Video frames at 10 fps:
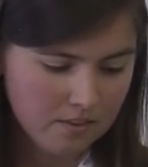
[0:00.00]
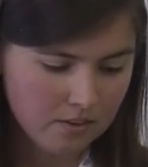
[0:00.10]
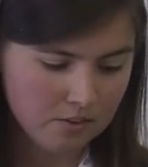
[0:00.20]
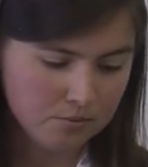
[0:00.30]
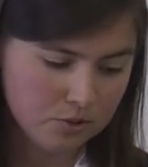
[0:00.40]

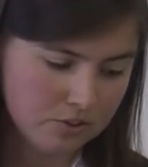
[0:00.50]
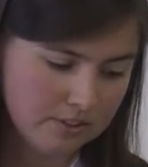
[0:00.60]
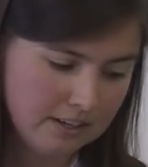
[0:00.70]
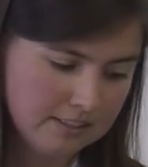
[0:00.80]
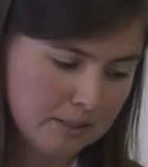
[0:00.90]
Oh,
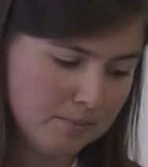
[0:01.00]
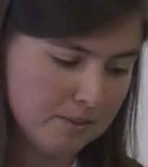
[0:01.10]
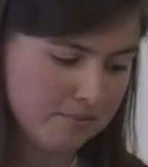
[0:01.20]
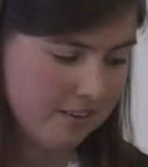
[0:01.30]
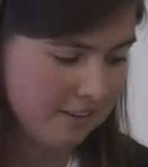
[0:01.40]
sorry, I skipped
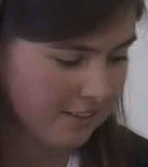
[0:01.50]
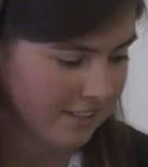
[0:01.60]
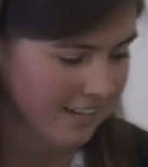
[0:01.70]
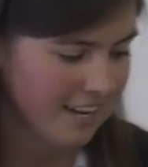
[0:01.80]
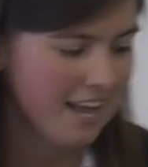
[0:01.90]
some
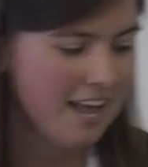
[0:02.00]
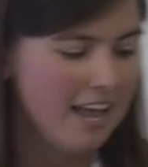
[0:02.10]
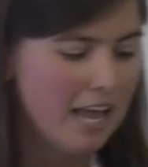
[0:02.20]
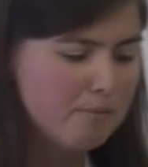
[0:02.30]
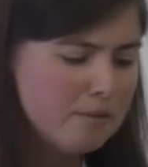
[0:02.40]
lunch.
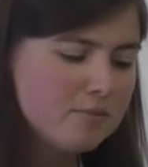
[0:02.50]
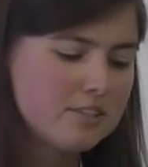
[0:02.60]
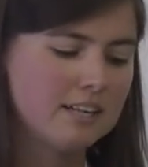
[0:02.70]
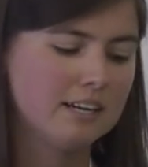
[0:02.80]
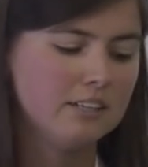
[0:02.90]
Am I
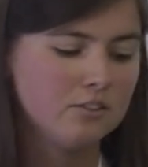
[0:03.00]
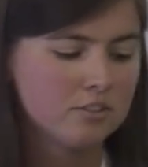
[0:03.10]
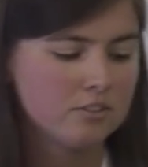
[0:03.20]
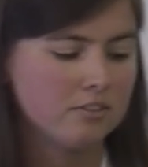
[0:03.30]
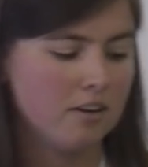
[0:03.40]
most likely
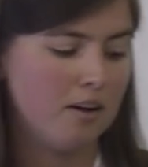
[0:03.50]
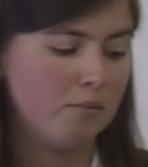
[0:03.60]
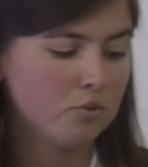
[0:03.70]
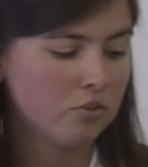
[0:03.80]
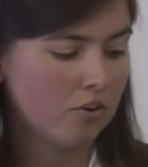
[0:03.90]

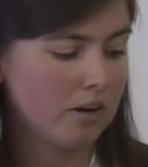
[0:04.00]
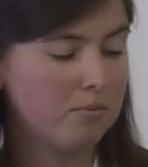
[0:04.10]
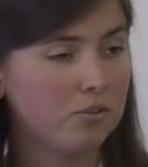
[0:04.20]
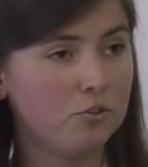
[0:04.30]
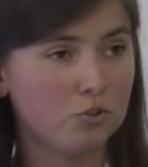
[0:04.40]
to talk
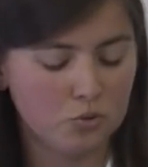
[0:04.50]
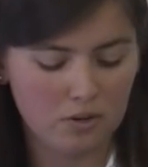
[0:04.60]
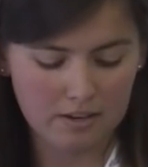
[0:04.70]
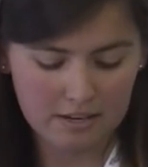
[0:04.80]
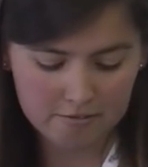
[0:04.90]
about
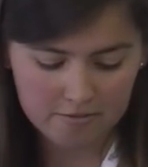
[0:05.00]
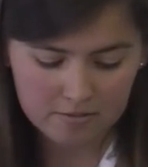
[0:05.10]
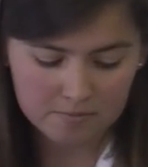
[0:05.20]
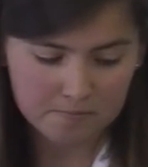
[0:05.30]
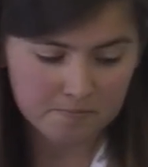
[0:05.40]
usual life,
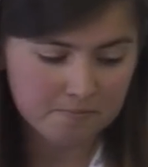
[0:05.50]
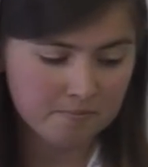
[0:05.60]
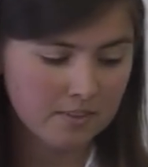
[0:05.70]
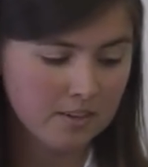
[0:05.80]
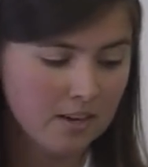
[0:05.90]

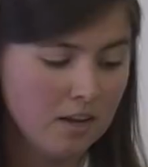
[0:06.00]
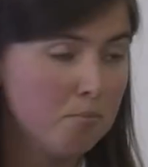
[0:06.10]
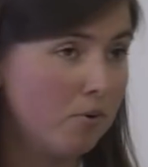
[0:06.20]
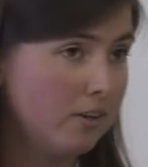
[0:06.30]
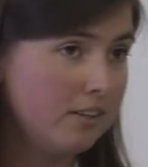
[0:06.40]

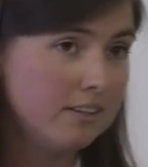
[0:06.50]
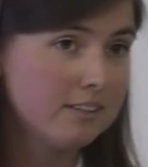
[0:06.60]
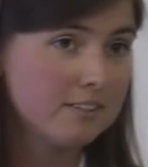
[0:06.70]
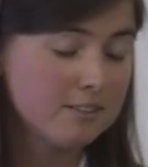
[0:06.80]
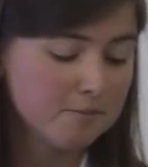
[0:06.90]

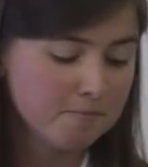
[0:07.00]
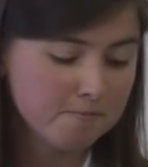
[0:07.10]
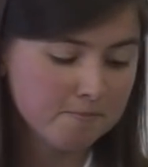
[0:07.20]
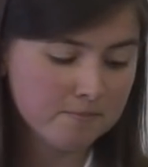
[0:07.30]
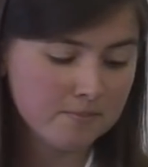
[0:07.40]
politics,
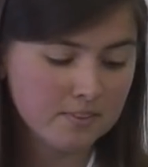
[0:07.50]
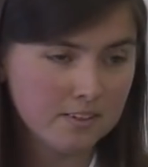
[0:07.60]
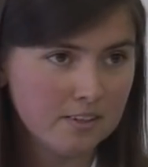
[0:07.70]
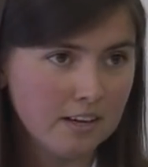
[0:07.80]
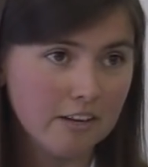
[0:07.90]

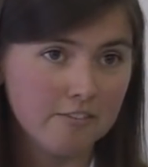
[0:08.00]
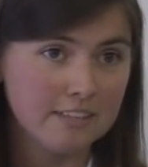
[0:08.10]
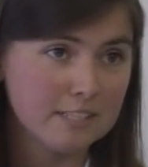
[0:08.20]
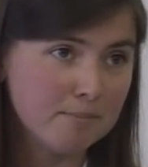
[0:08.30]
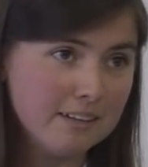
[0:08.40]

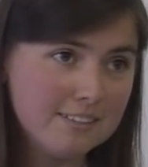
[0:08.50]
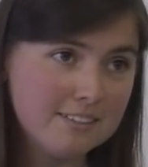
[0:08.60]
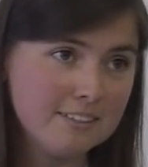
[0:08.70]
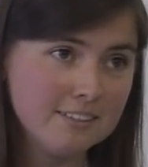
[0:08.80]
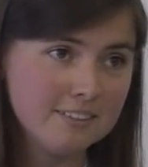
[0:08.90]
advanced
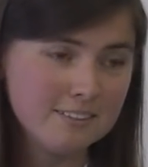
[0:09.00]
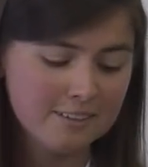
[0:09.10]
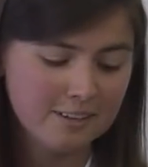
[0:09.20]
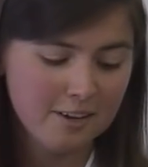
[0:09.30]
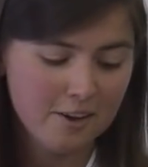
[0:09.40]

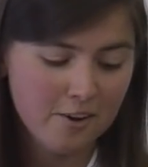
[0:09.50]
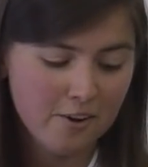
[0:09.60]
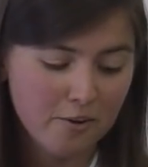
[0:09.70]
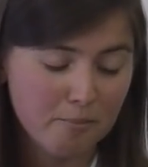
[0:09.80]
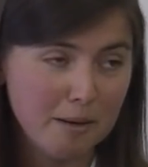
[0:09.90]
medicine,
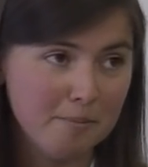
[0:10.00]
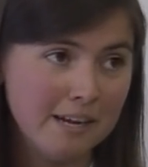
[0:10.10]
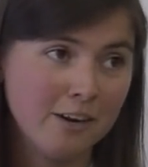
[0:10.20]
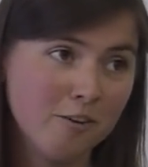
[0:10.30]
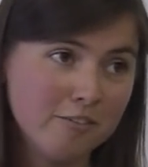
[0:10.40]
or maybe
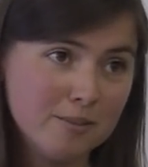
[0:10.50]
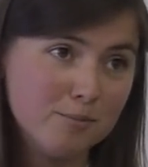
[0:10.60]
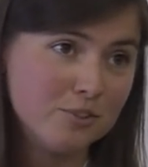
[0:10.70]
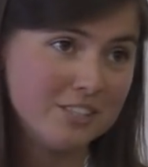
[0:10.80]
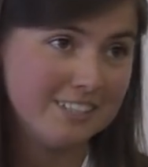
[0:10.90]

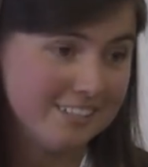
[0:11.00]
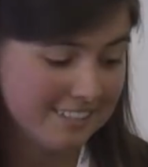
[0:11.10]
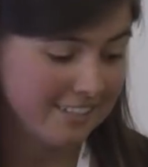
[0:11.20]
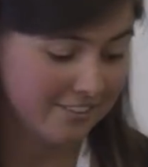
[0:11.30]
uncomfortable chairs and